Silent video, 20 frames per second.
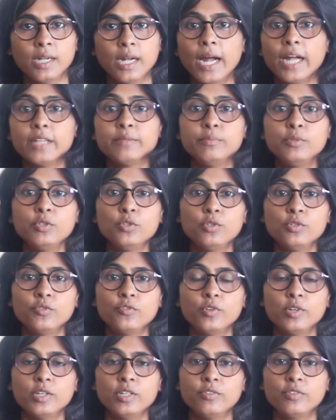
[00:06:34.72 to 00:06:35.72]
and
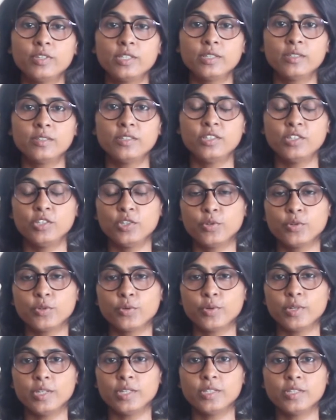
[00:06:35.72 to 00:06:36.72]
beautifully written
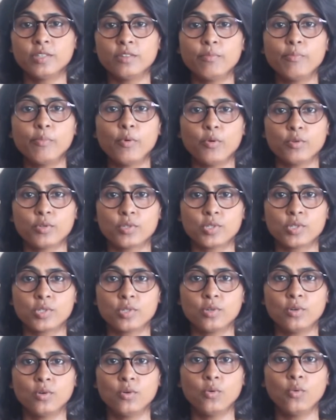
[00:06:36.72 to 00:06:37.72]
inequality
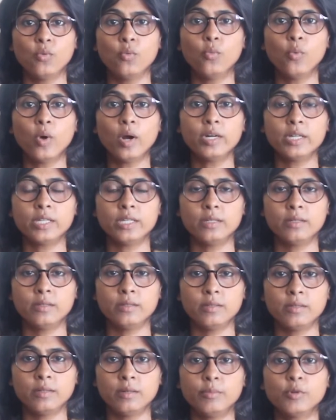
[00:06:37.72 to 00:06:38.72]
reports. Worry
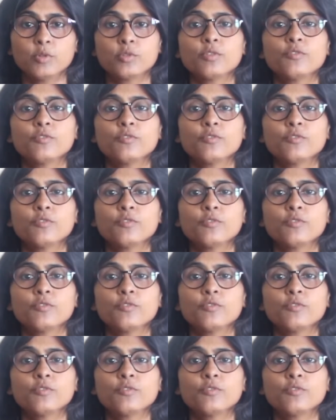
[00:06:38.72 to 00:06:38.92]
about the